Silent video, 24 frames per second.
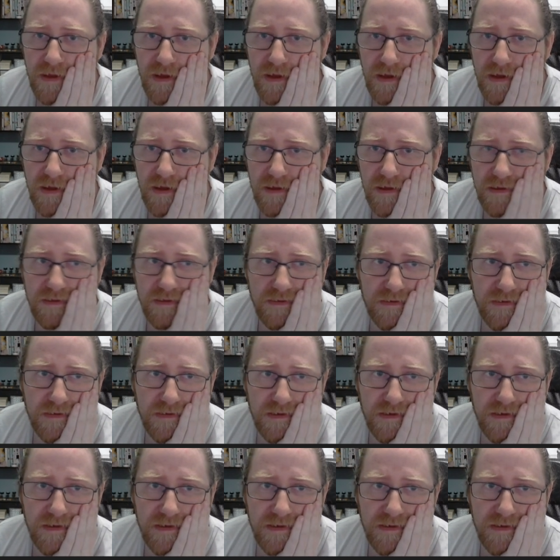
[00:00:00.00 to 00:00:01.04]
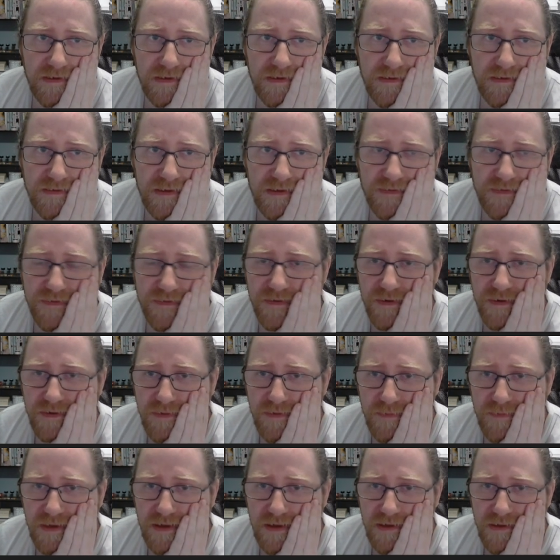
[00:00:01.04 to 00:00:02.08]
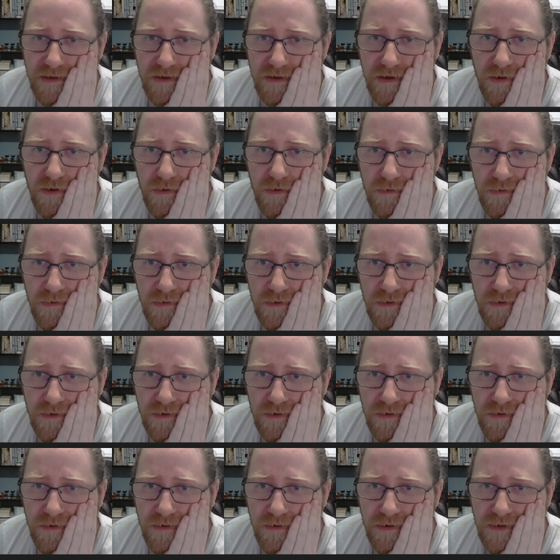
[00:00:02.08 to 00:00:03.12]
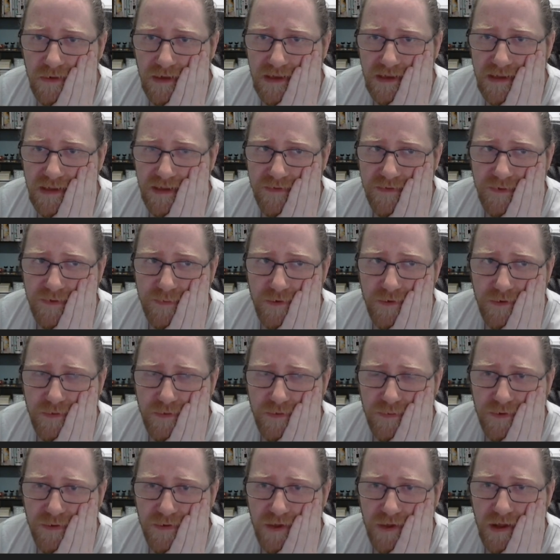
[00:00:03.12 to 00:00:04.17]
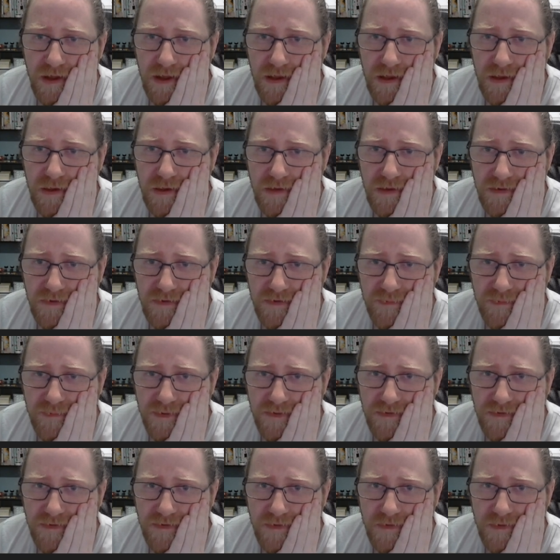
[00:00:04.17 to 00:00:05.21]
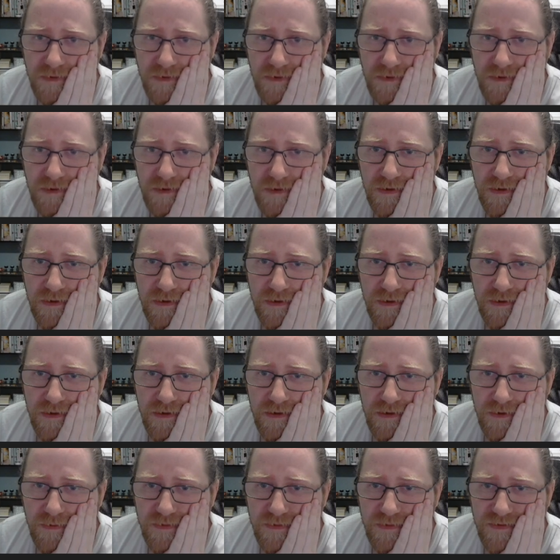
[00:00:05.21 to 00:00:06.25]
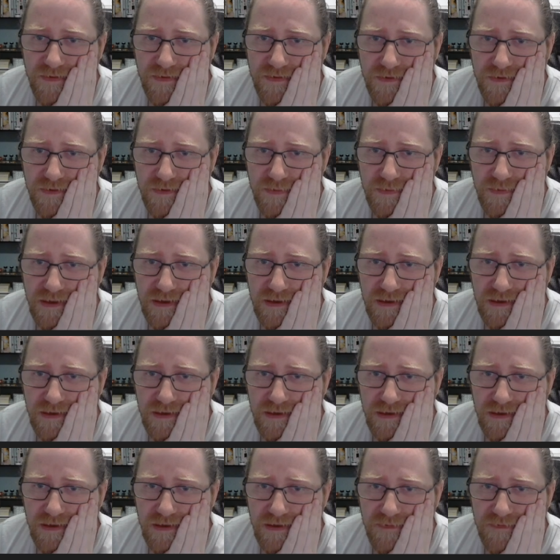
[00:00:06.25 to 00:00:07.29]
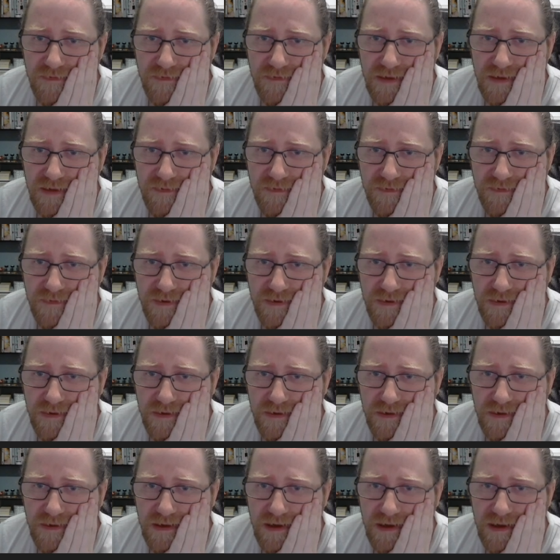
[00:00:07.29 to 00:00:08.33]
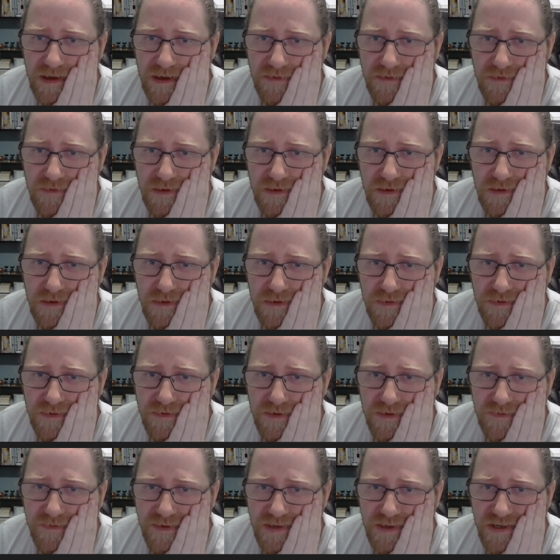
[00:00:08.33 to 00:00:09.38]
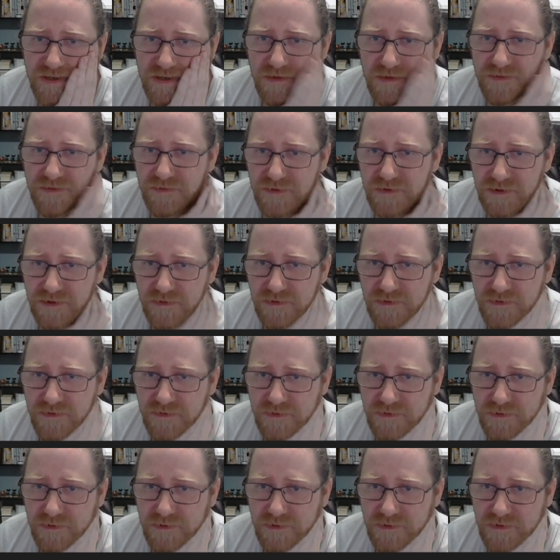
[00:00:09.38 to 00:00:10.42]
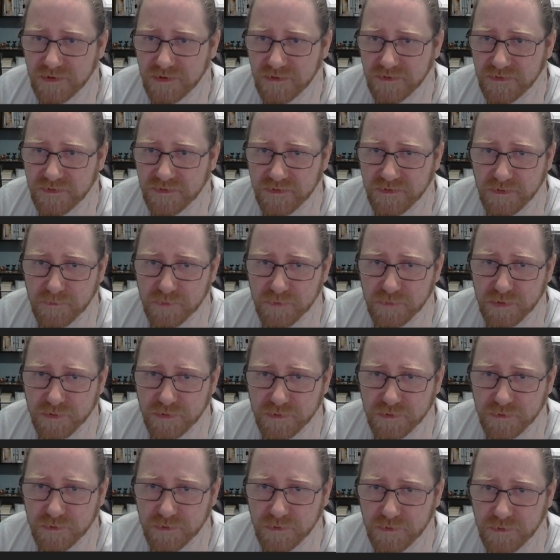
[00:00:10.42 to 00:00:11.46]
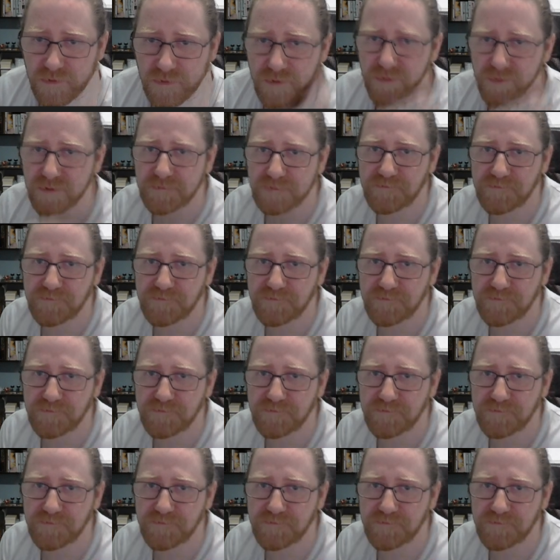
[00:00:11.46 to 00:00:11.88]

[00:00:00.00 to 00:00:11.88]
and that's gonna make all our electric Pokemon a lot better, which is gonna make Fluffy have lots of additional triggers on this blue orb.